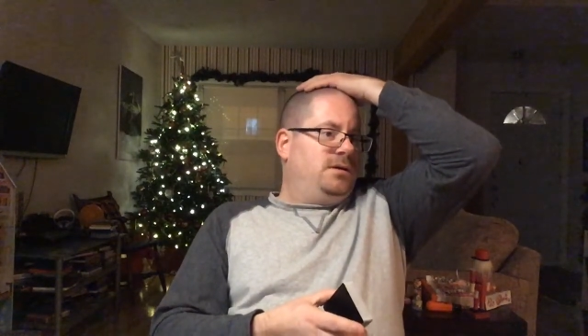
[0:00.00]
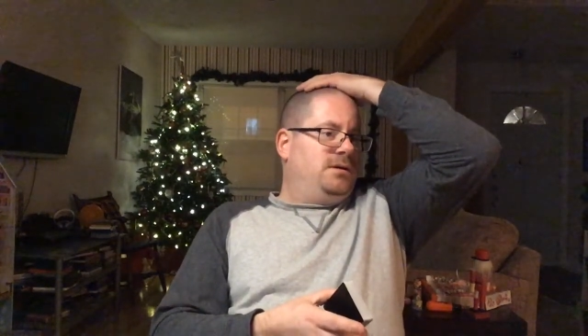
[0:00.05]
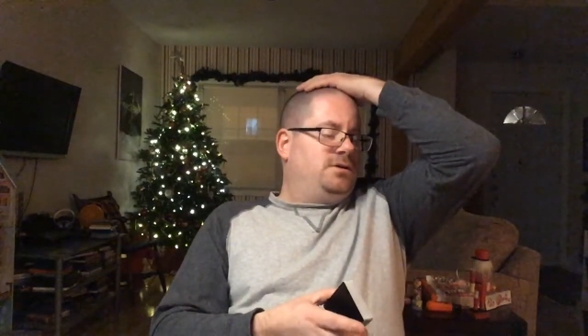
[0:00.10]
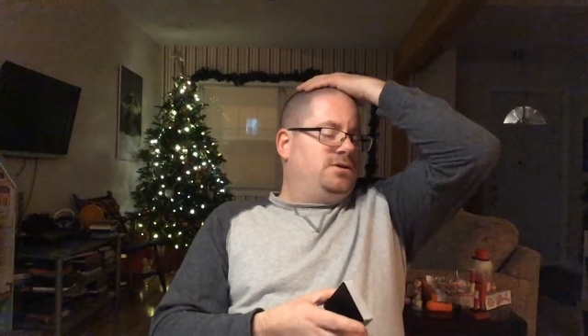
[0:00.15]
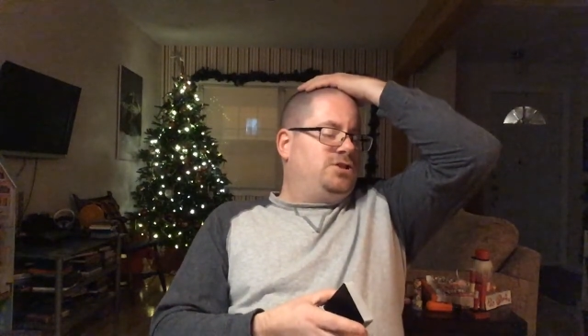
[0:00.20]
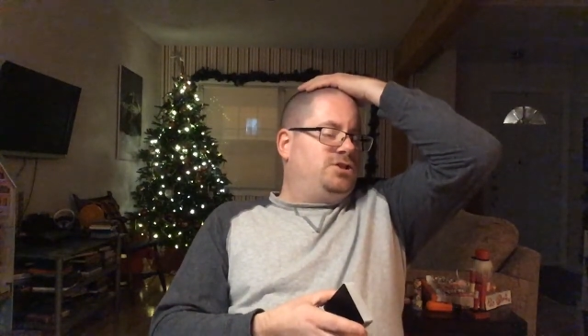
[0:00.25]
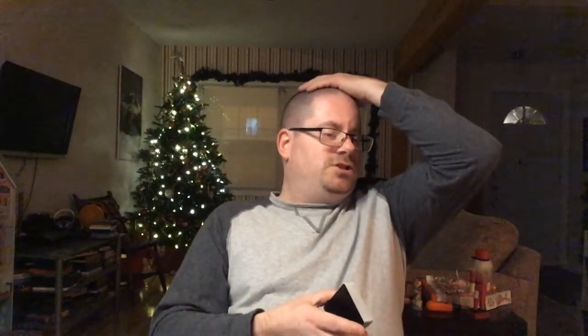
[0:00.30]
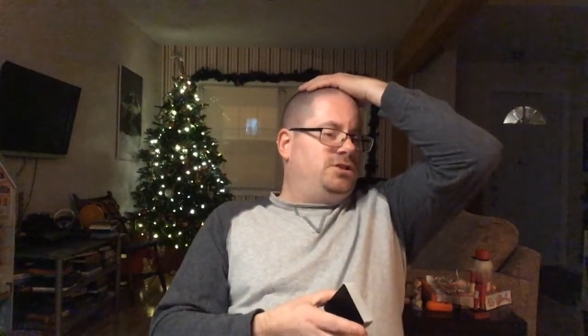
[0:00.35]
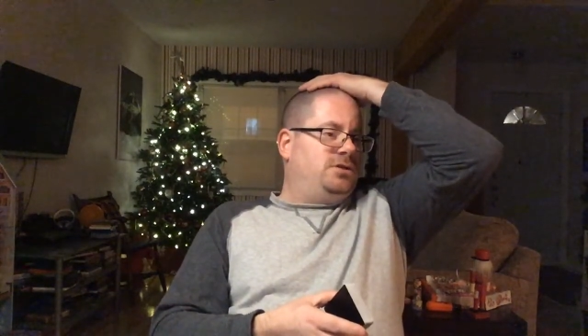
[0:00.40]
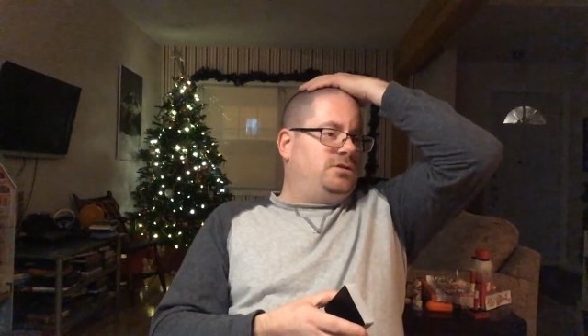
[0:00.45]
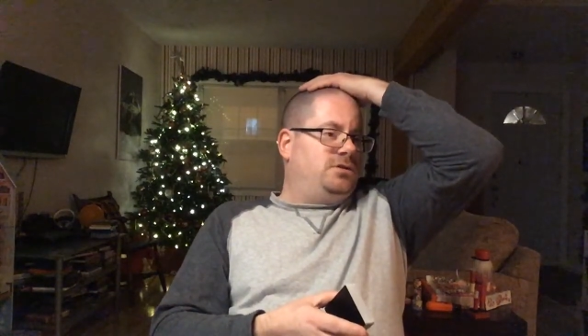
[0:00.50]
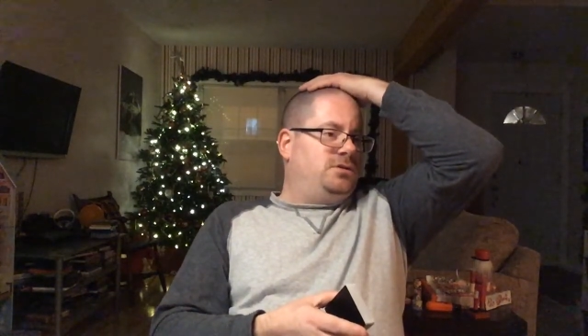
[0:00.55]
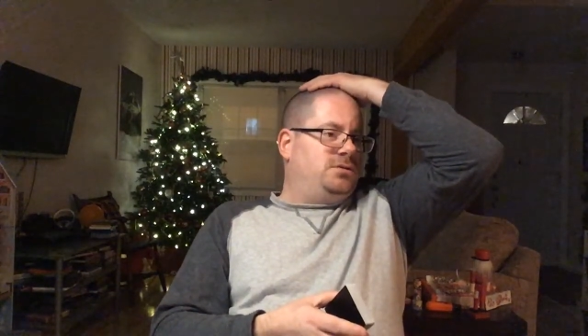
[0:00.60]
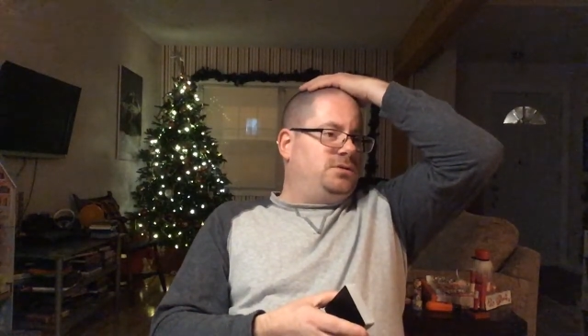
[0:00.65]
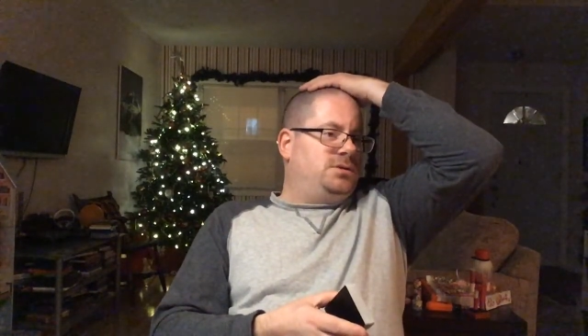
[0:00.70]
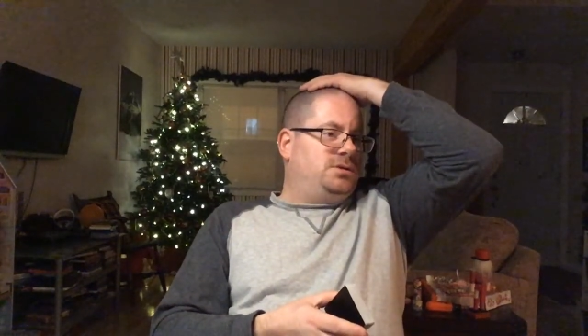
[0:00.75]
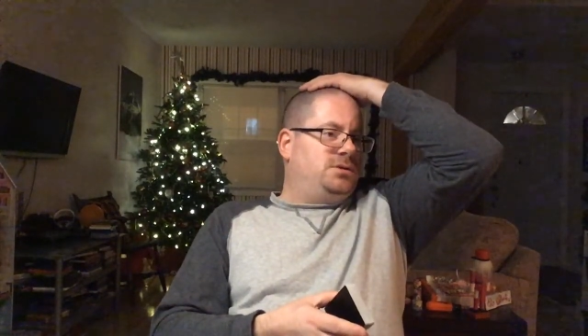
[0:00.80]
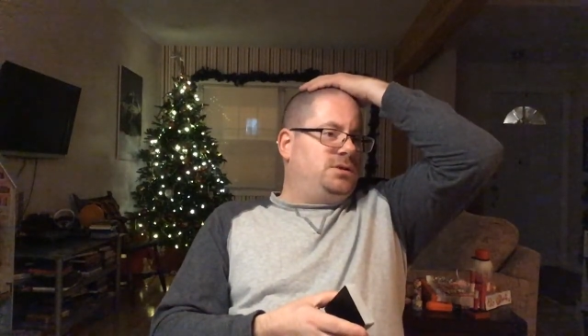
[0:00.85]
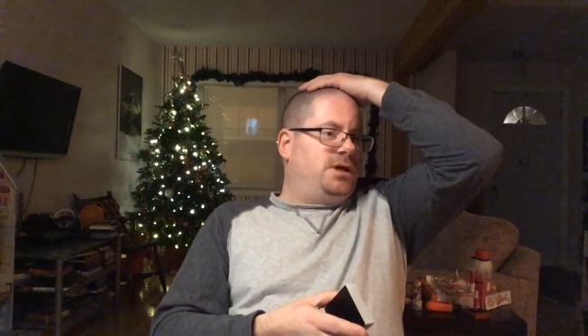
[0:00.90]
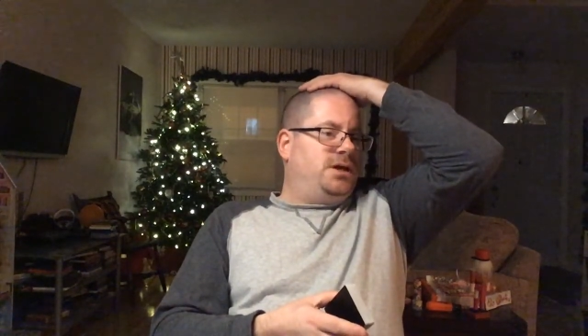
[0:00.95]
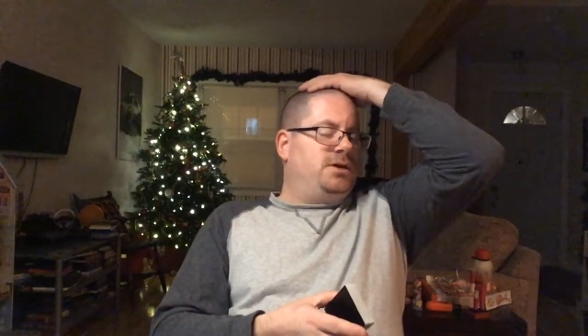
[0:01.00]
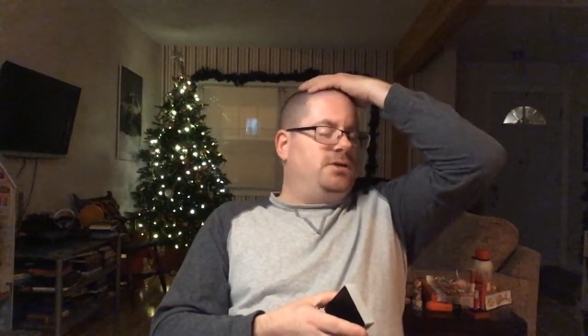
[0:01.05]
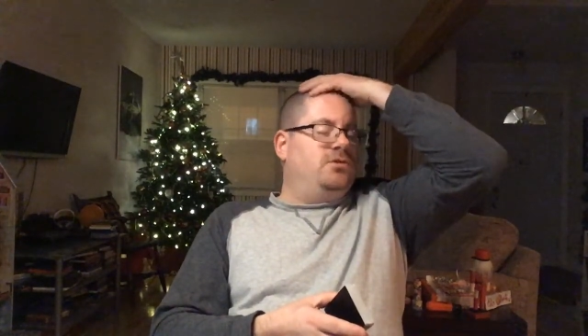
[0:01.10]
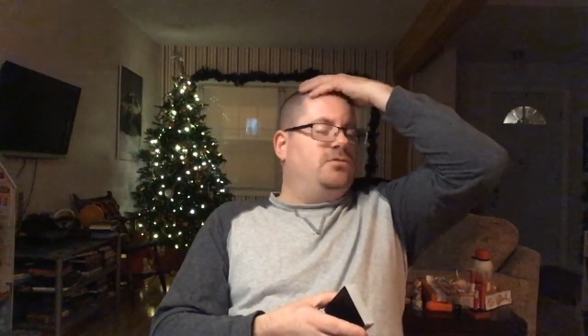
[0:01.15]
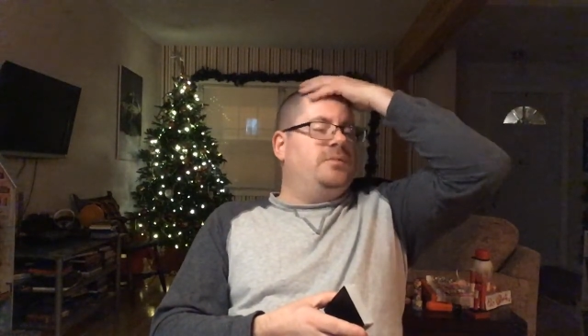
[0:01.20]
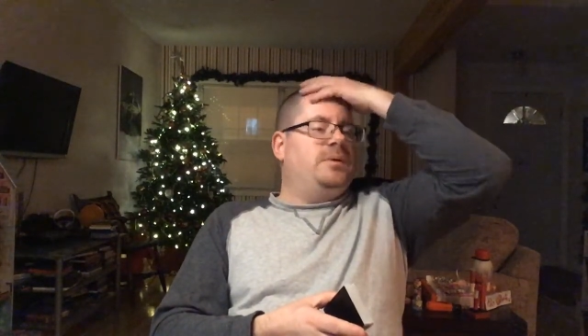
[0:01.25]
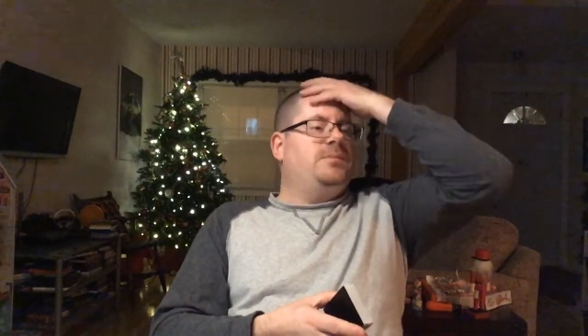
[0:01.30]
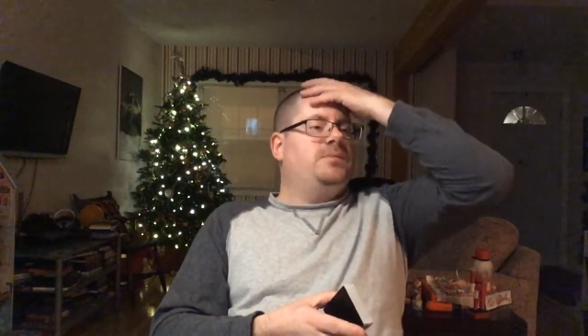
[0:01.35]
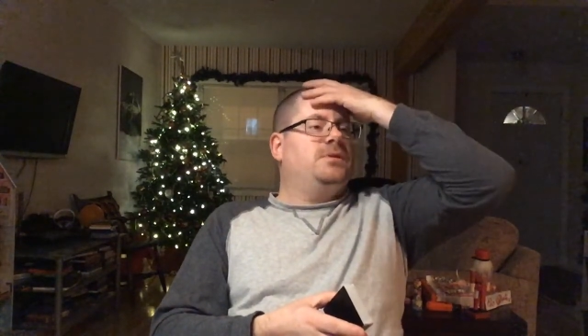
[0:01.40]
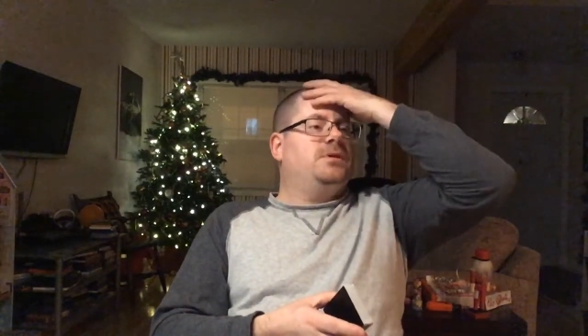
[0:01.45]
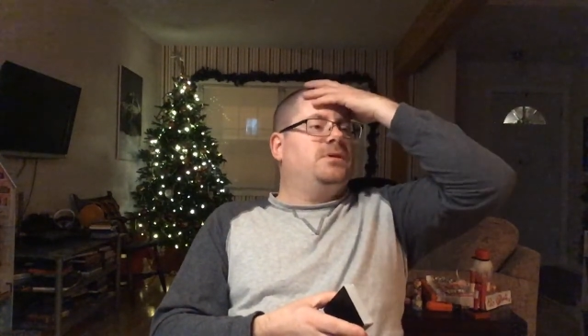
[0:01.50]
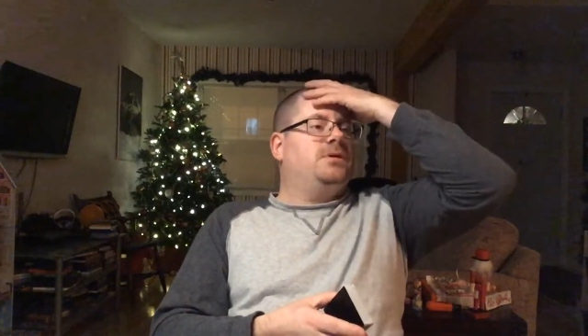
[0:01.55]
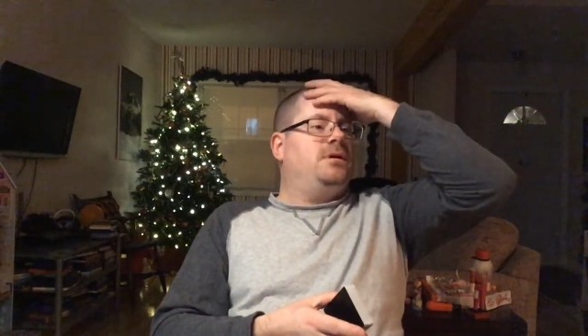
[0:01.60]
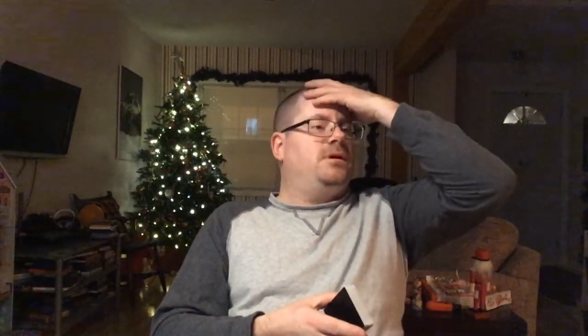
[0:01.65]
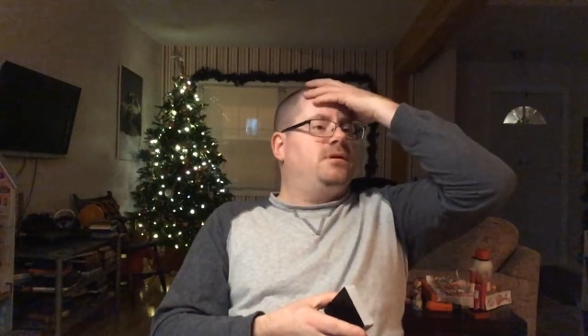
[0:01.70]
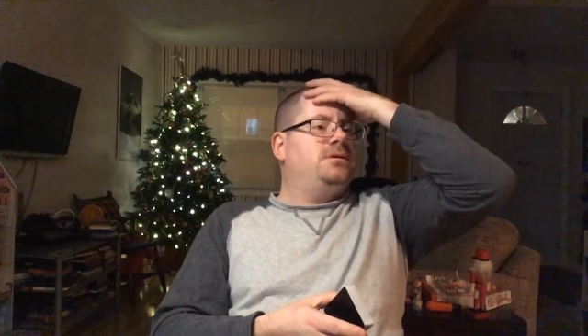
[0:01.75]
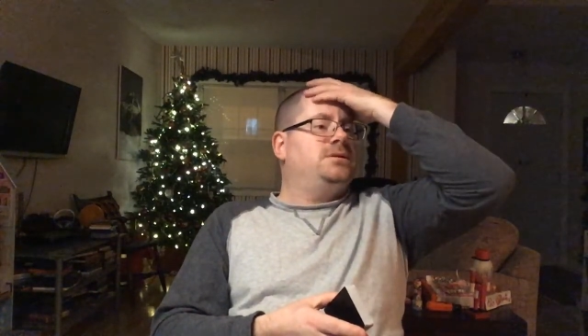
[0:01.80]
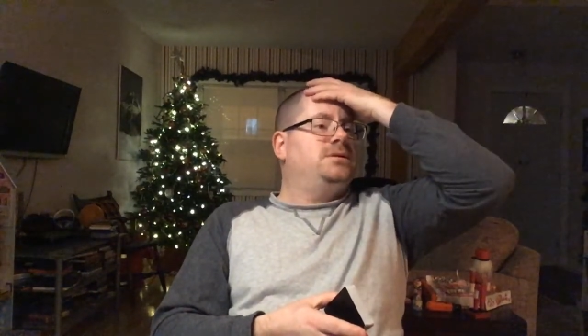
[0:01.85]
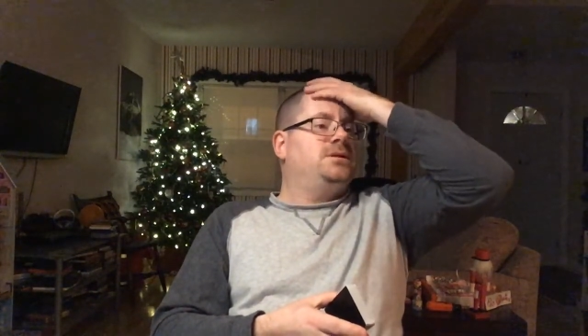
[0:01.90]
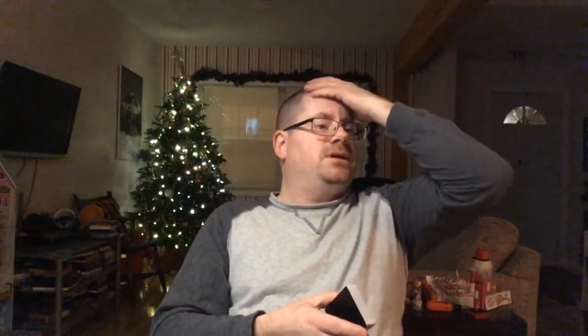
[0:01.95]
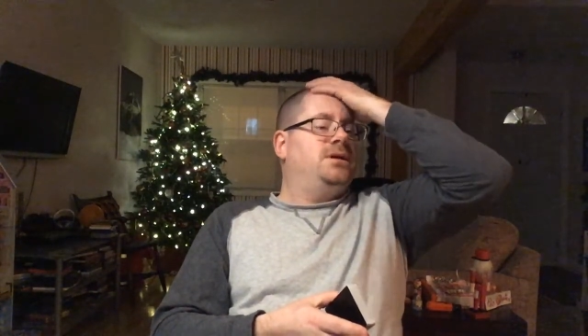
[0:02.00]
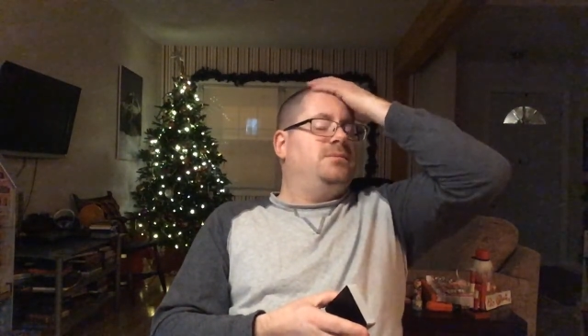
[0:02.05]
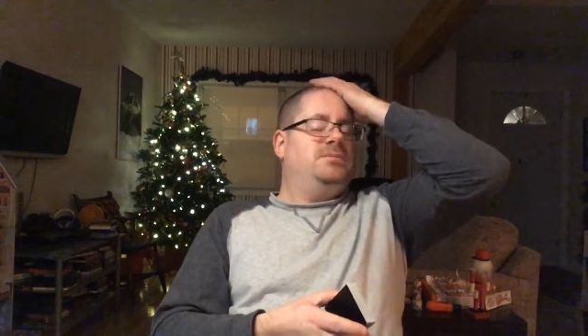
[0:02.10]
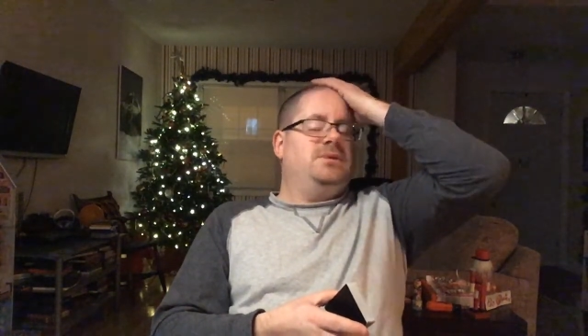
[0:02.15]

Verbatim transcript: shoot. I don't remember the call sign,